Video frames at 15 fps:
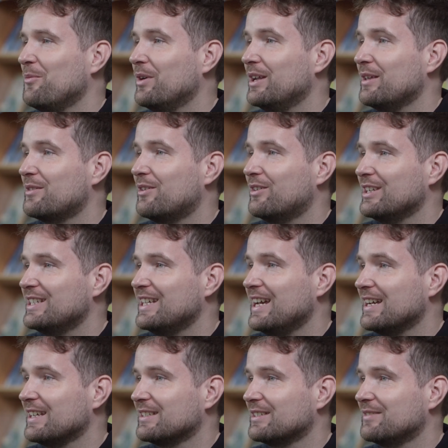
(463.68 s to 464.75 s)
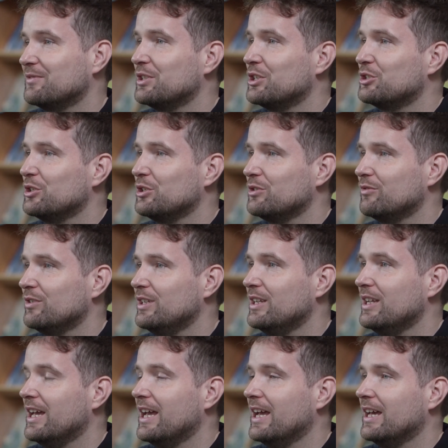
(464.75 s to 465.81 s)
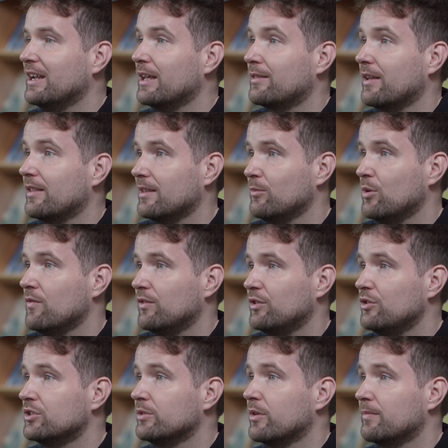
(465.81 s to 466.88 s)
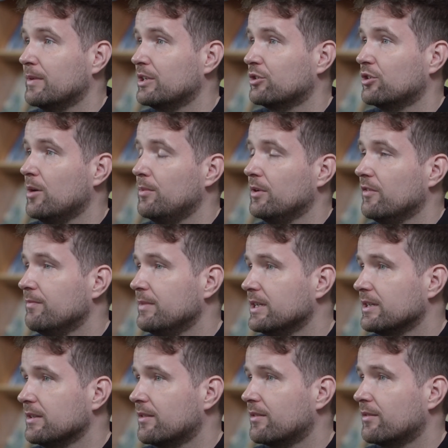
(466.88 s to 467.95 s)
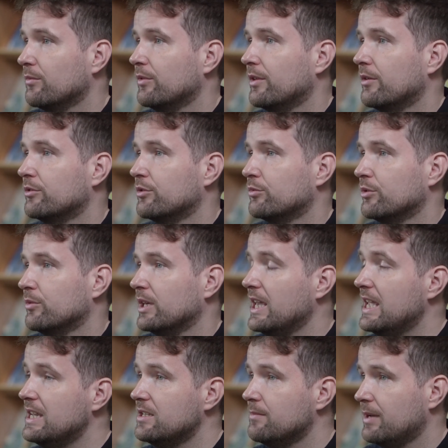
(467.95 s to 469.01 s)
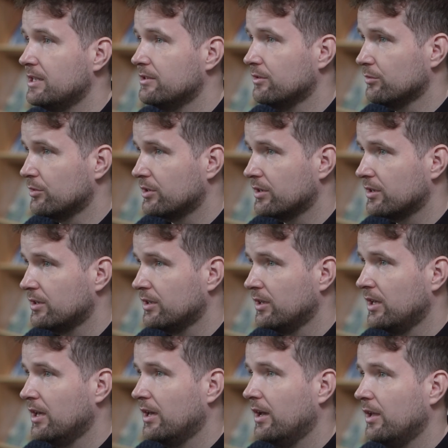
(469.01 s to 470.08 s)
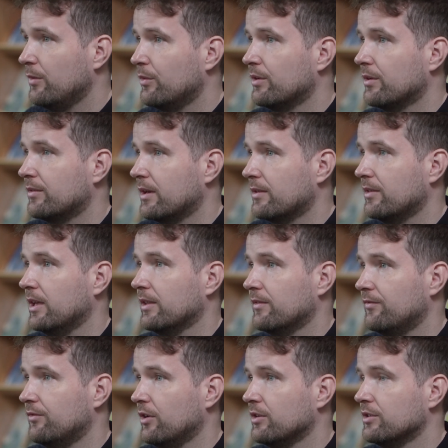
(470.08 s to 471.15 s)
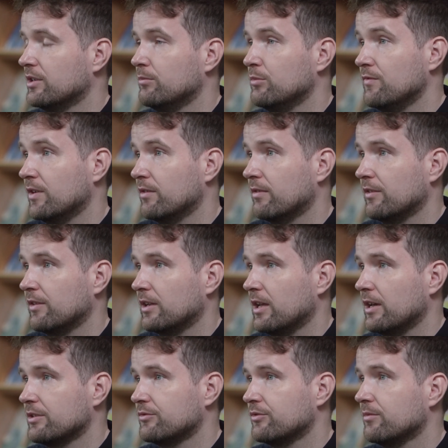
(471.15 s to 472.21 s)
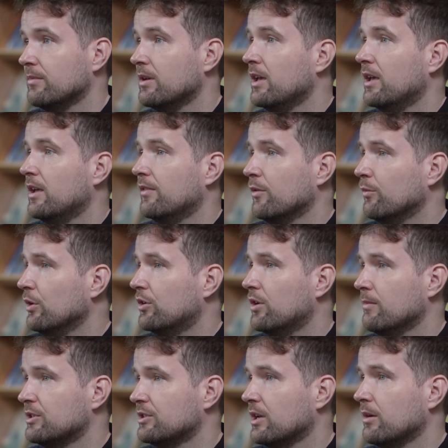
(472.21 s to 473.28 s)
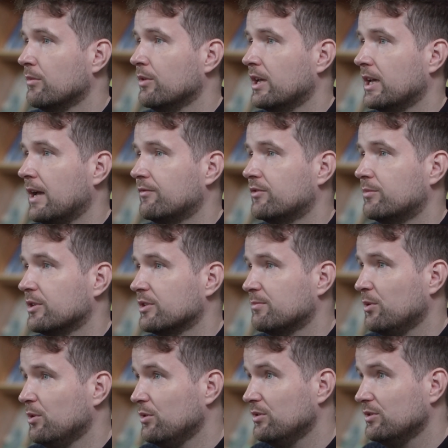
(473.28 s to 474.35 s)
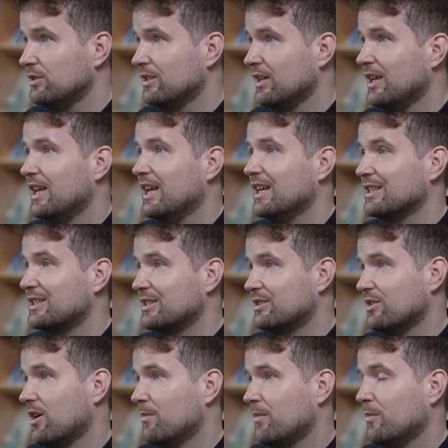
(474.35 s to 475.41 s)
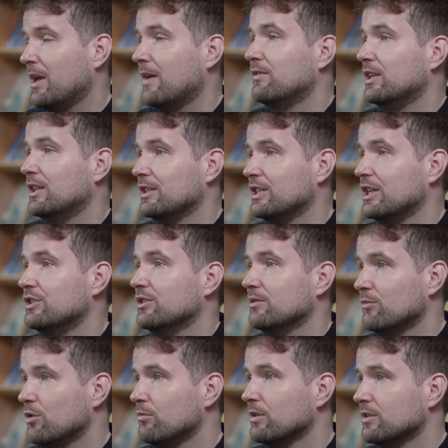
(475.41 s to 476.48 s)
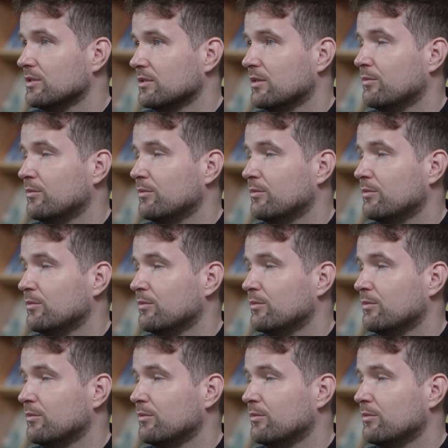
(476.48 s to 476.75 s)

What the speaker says: When I start a task for the children and I set them off, and usually we spend a couple of minutes where they're doing independent work and we're assessing at the front and moving around the classroom, there will come a time when I have to press pause and stop and we have a little teaching moment.